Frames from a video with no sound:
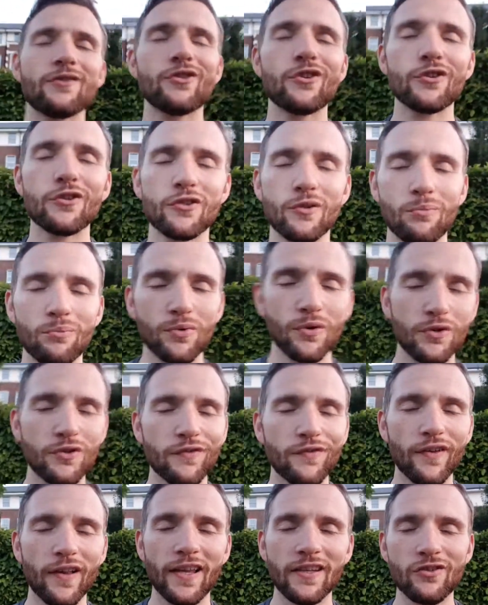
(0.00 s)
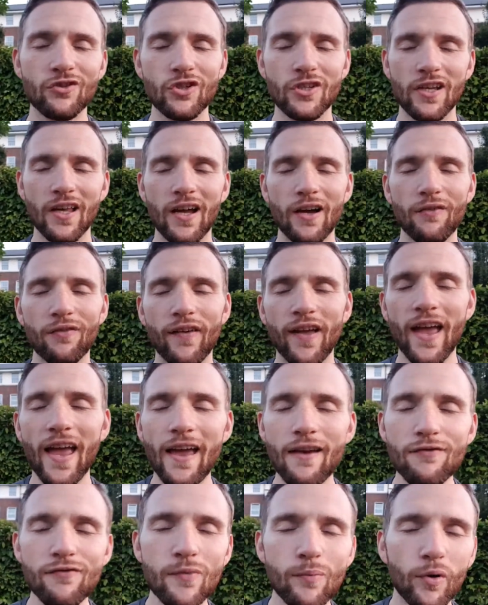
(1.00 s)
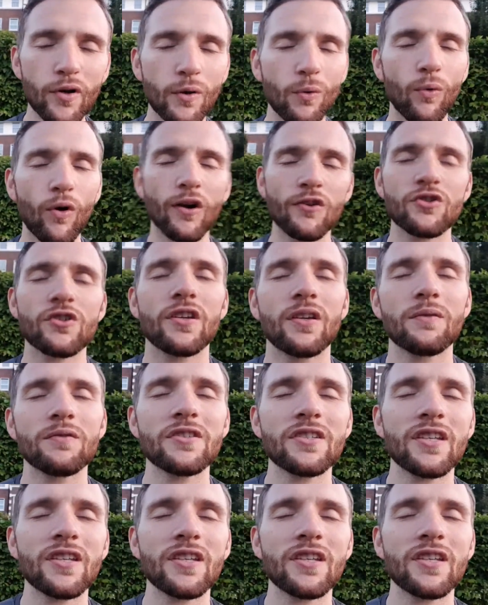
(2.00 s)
you some beautiful energy now for everybody watching. I'm just